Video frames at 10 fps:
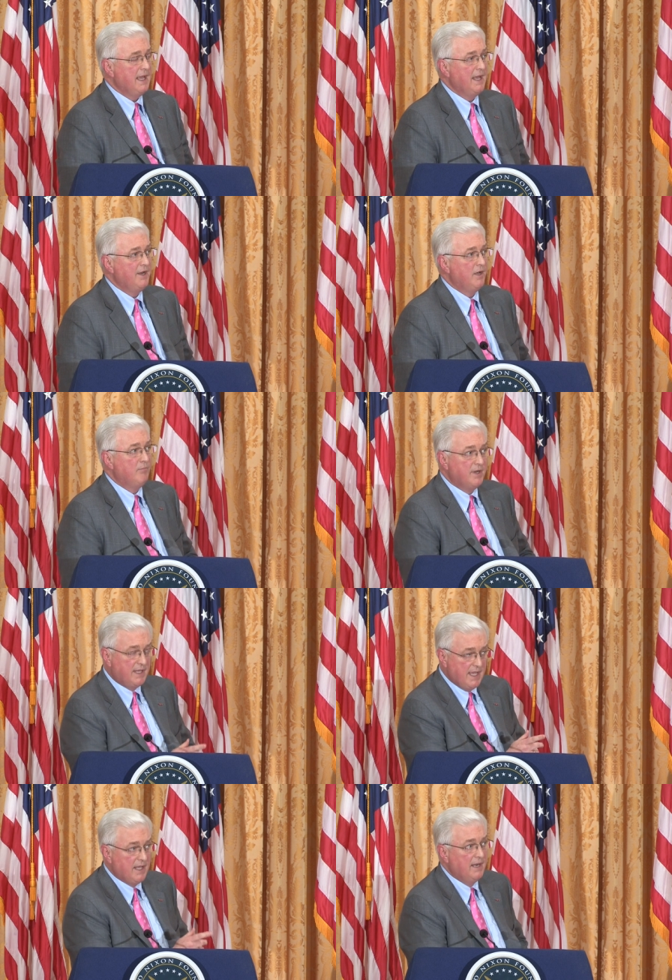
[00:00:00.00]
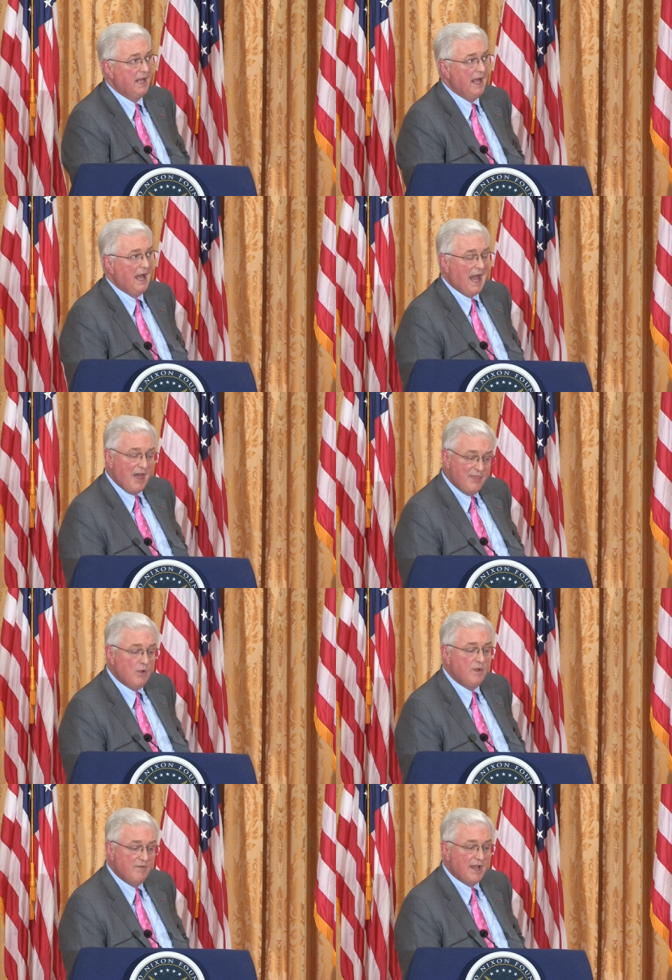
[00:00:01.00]
And uh, but again, I
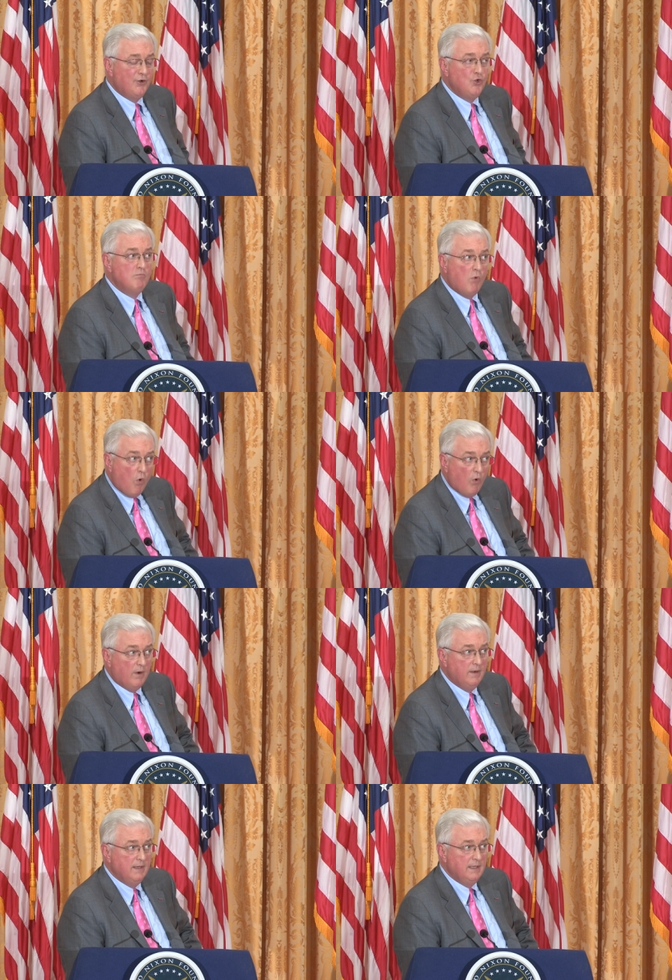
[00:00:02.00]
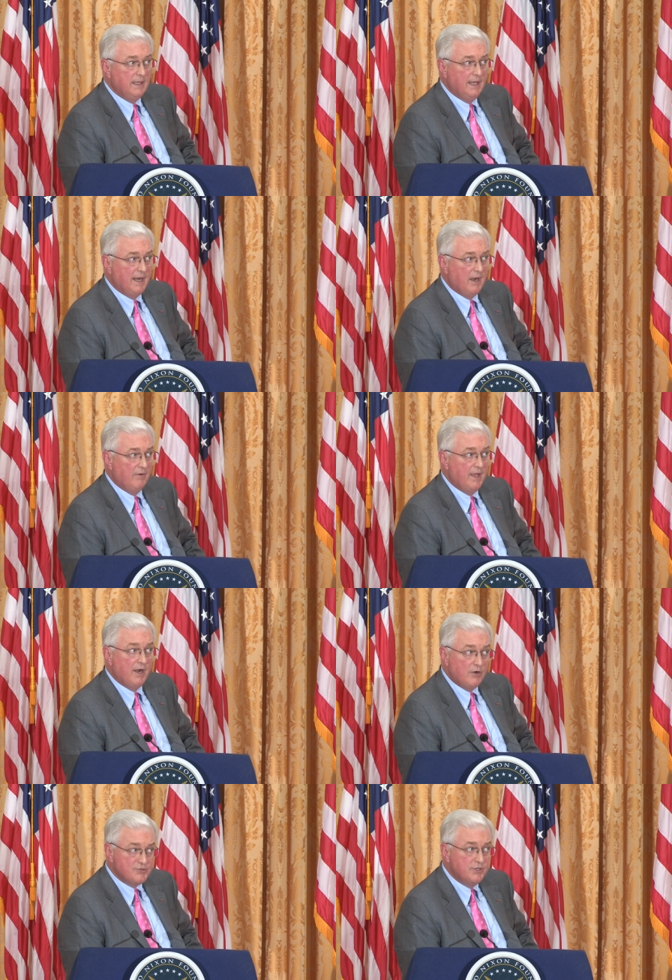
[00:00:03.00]
think we've got to do more in our
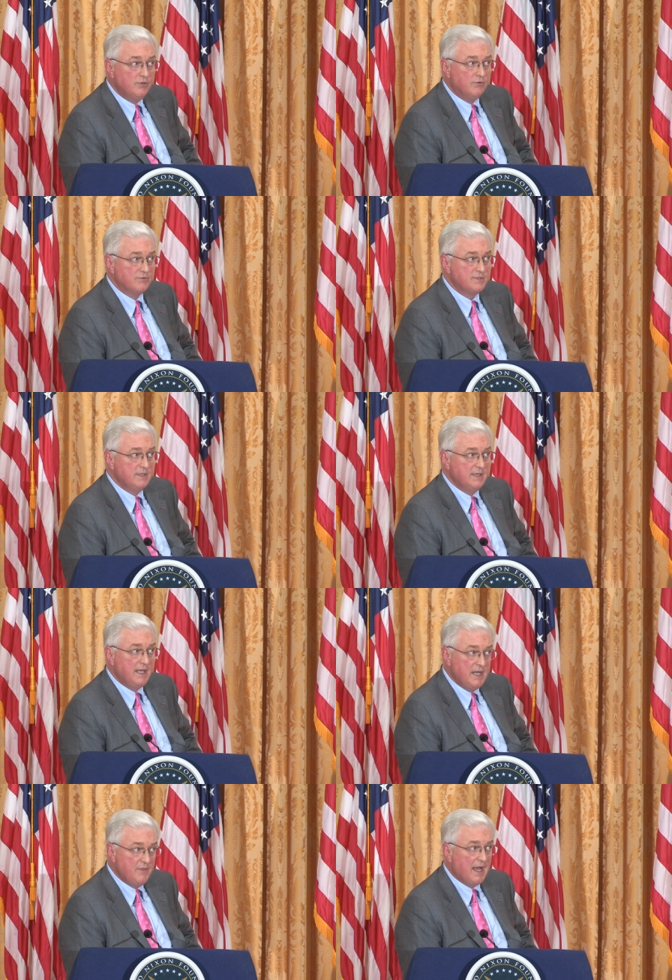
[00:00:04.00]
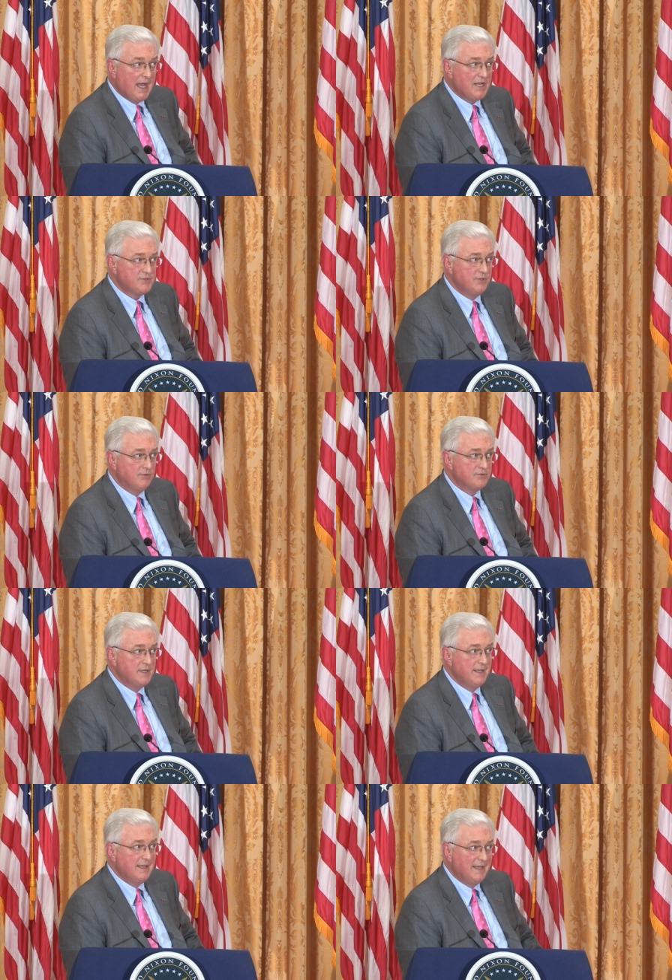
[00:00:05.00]
in our schools and in the high schools,